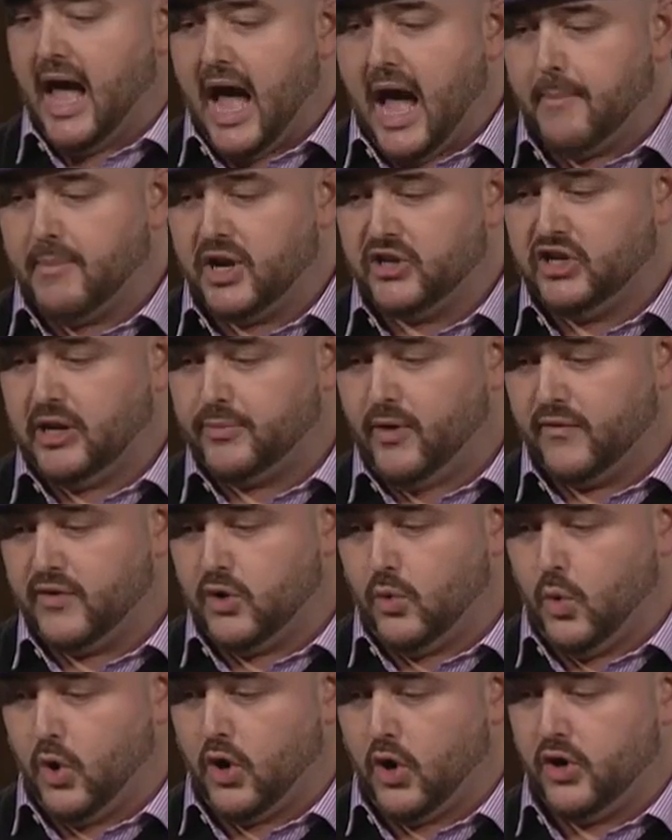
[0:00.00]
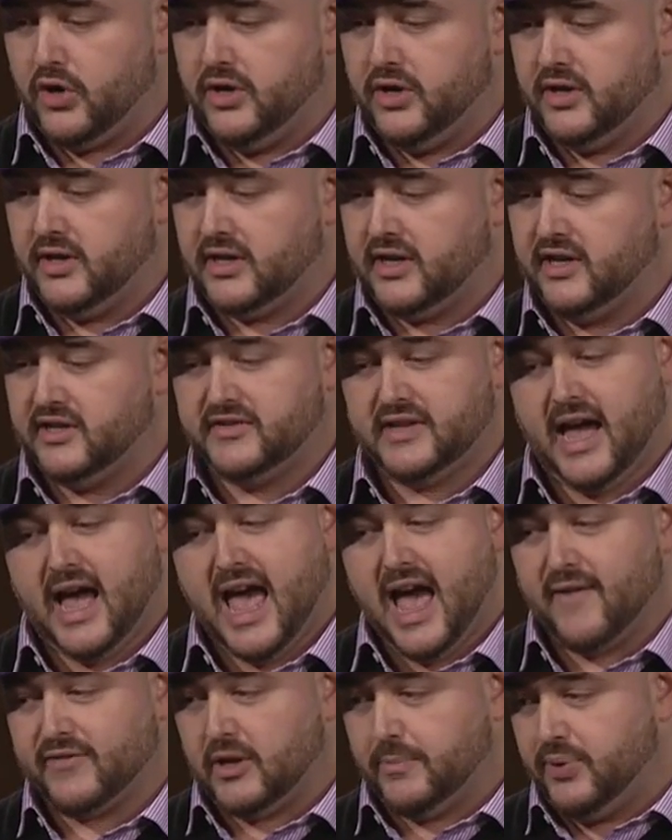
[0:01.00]
I'm going to jump over to Word because I
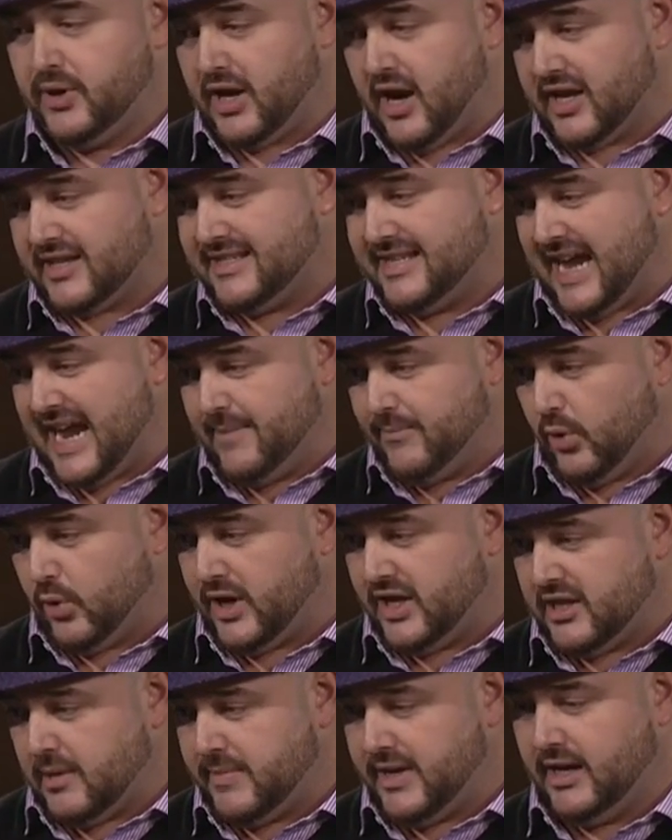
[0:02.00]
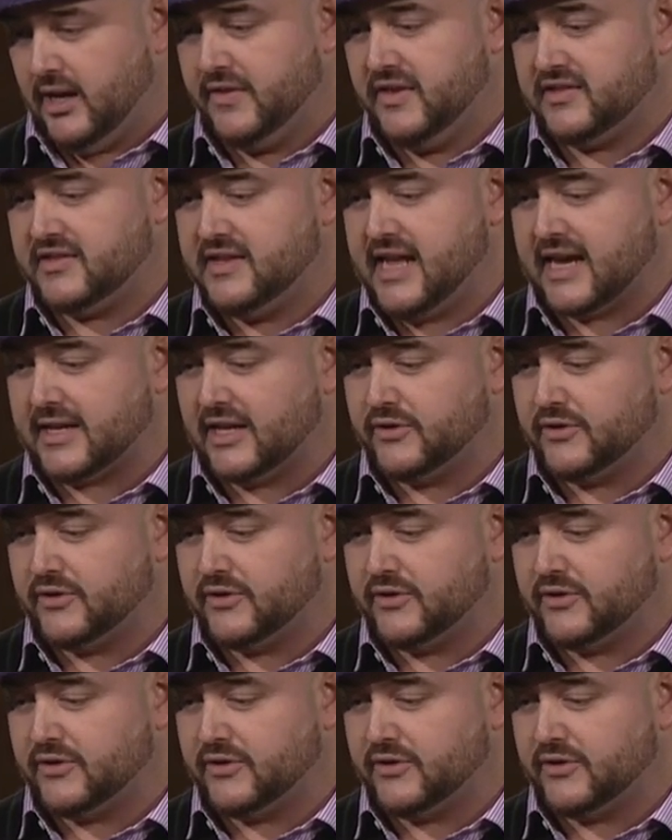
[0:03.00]
have to put a table in the middle of this deck.